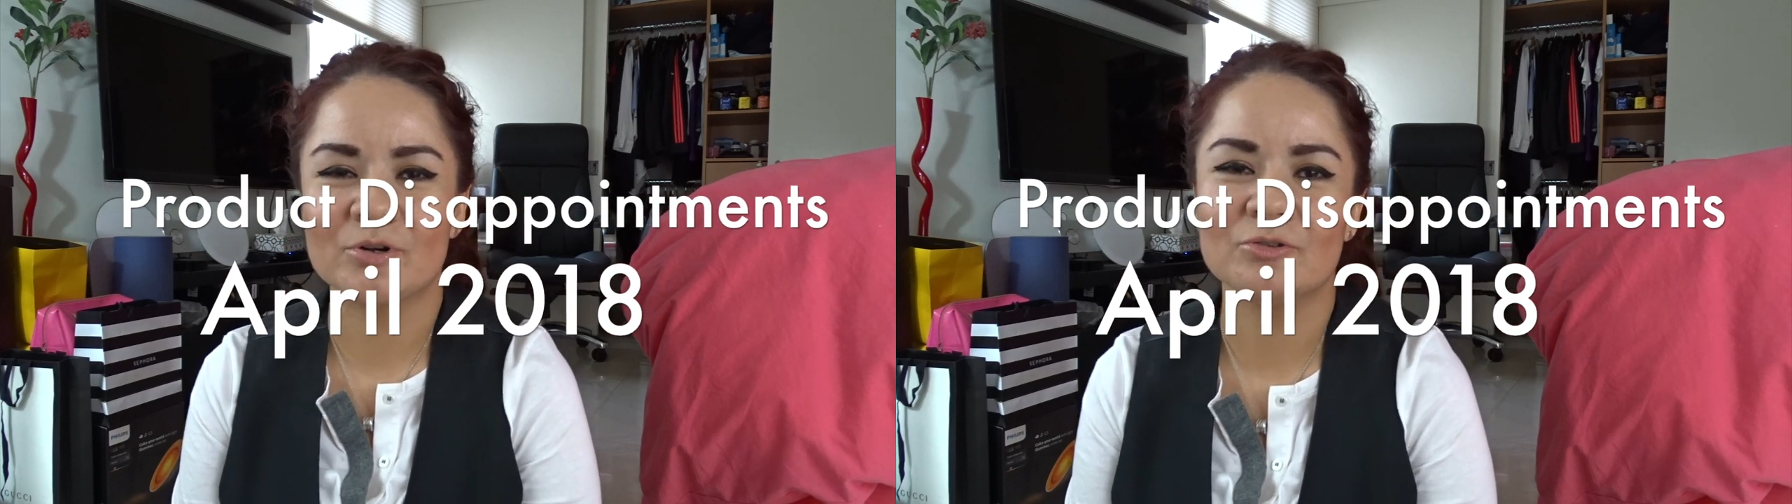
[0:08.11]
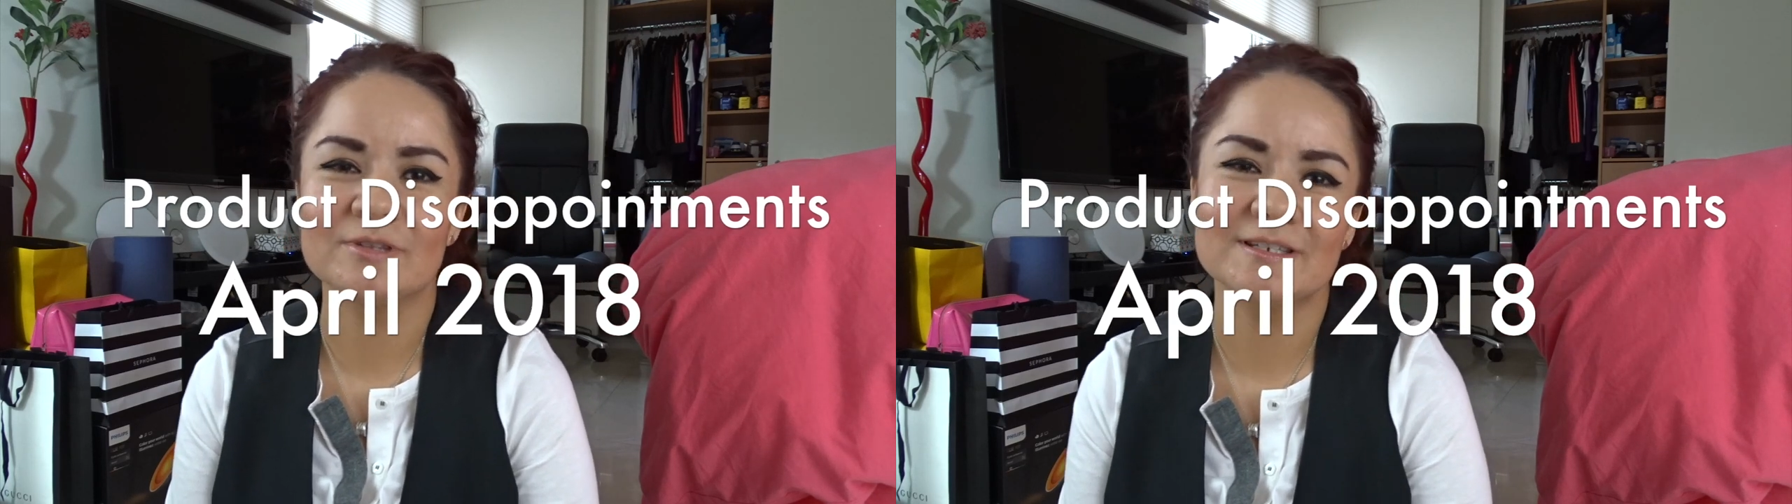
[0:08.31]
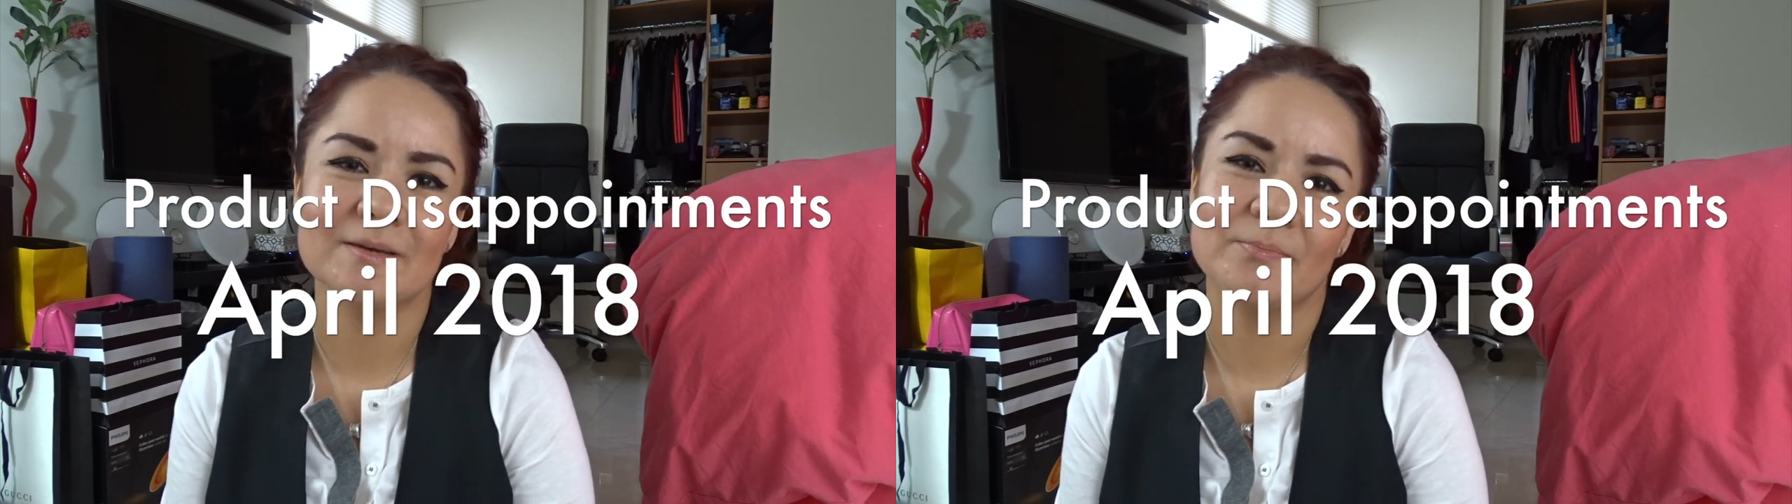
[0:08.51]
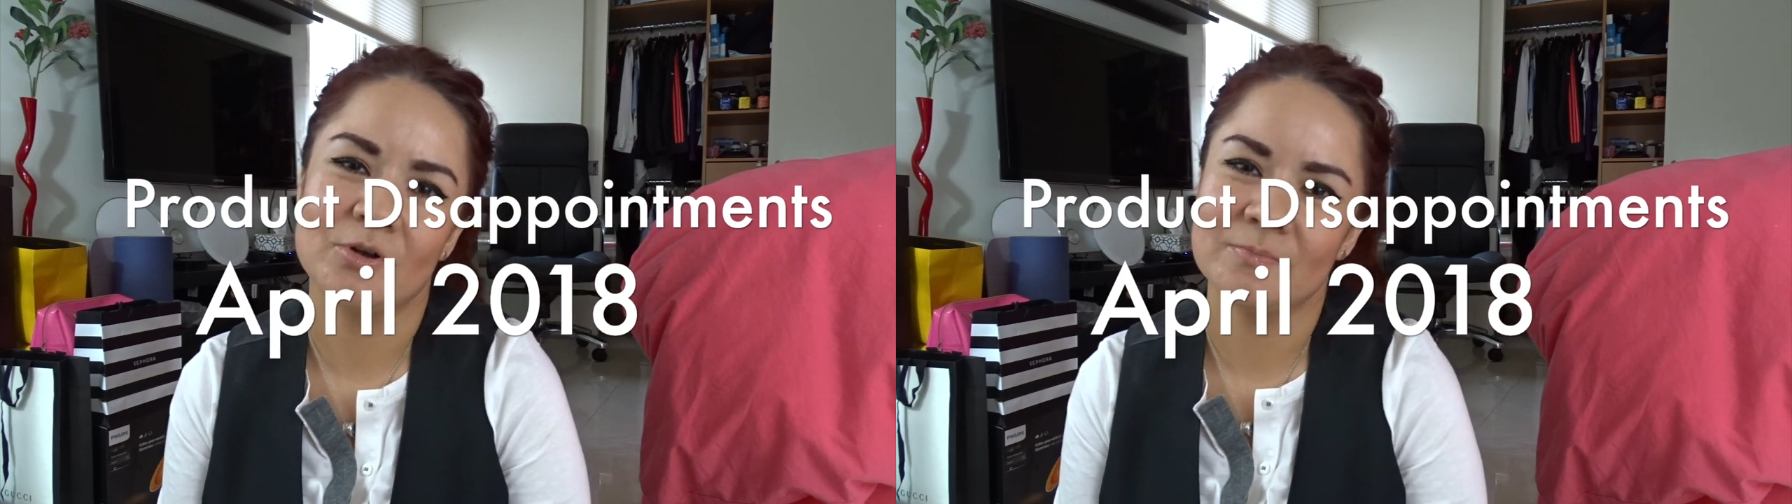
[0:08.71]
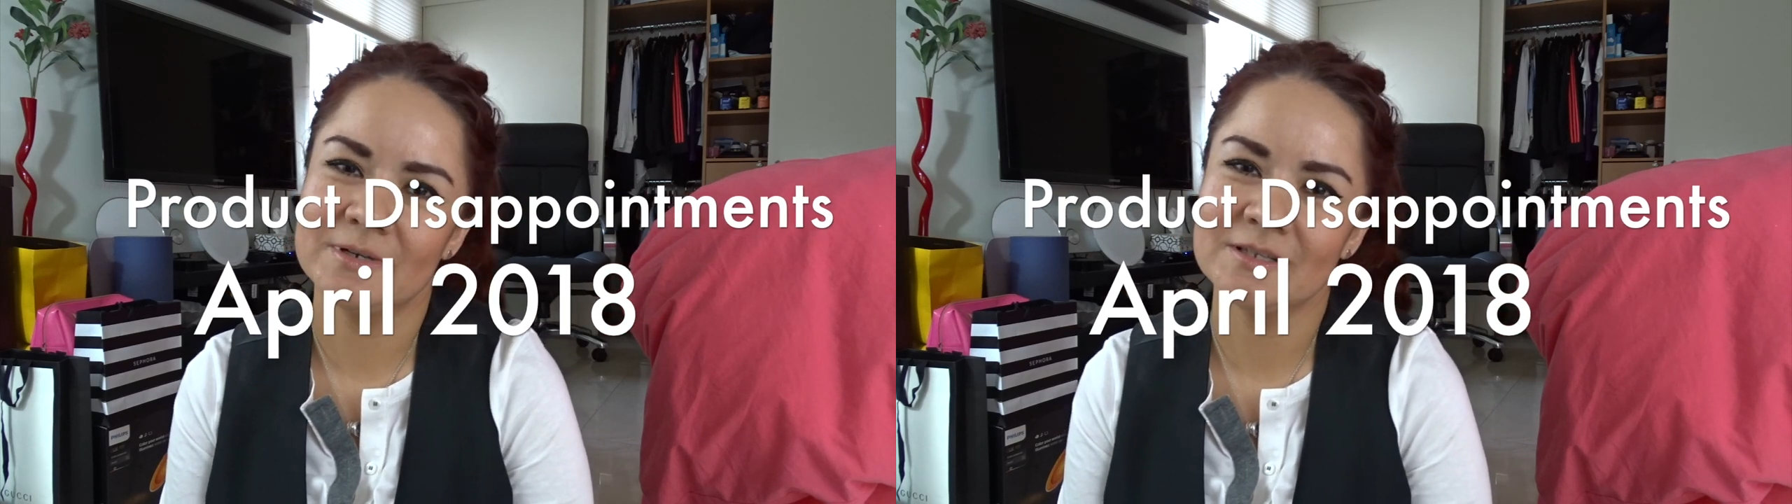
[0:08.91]
pro
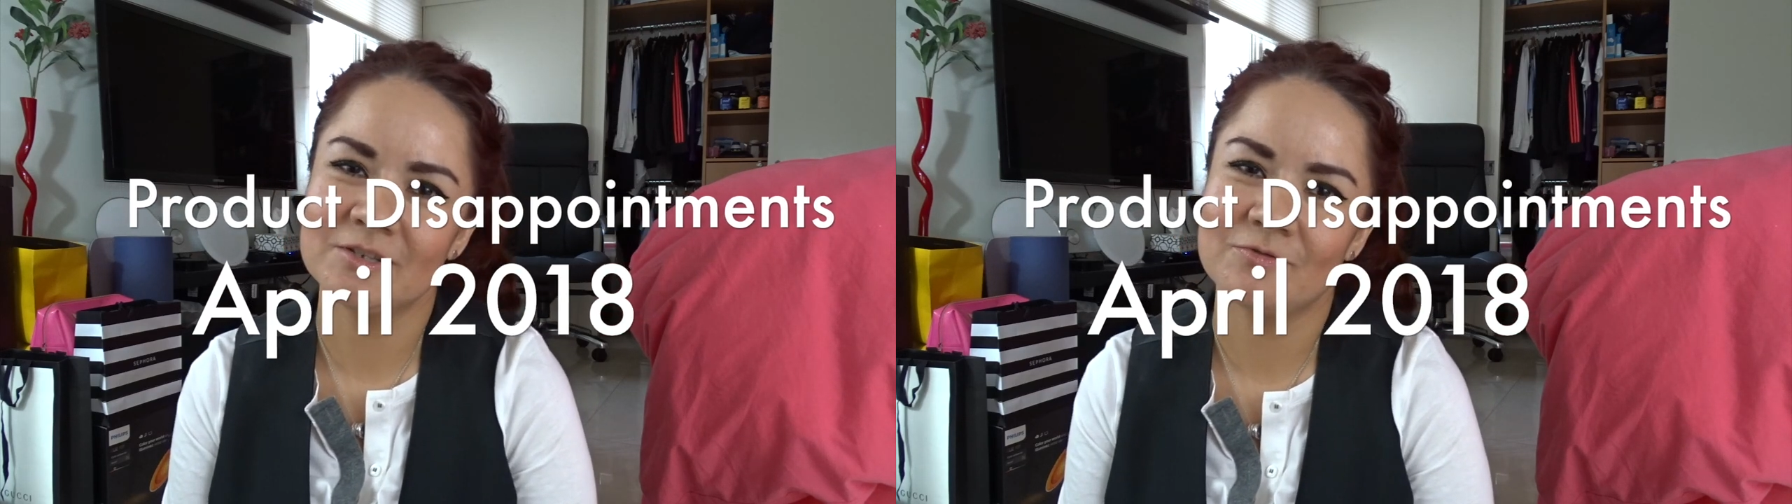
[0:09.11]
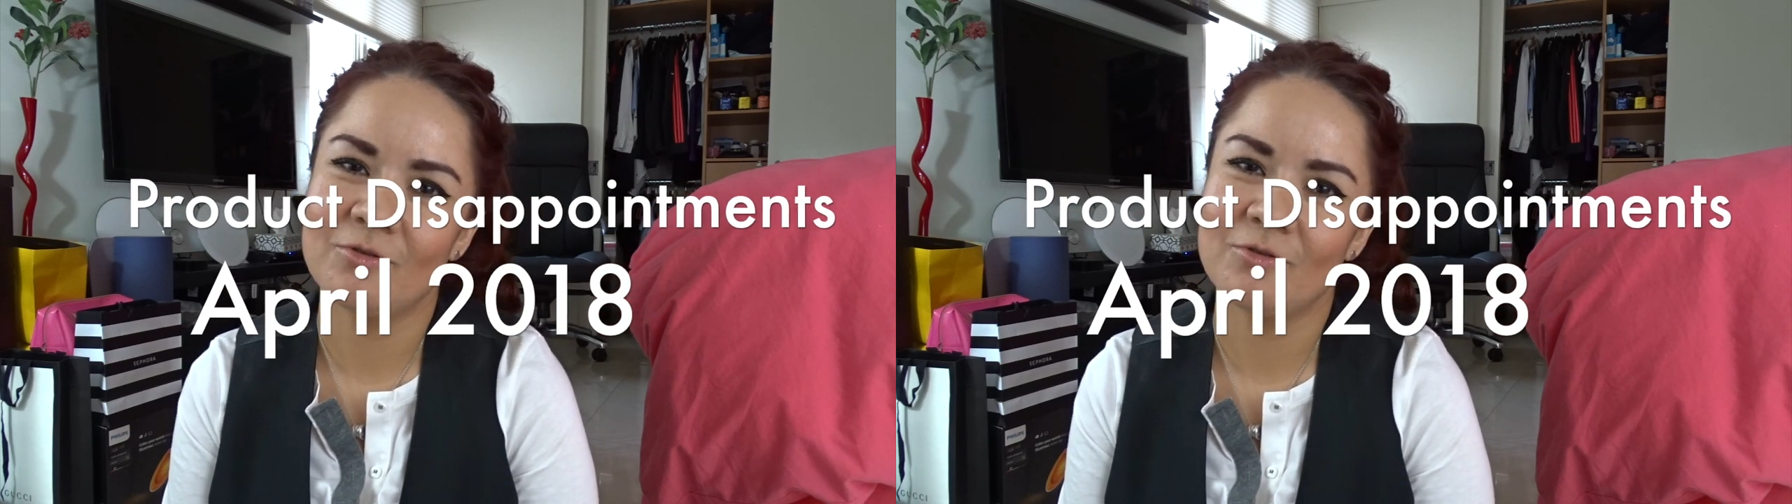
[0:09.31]
disappointments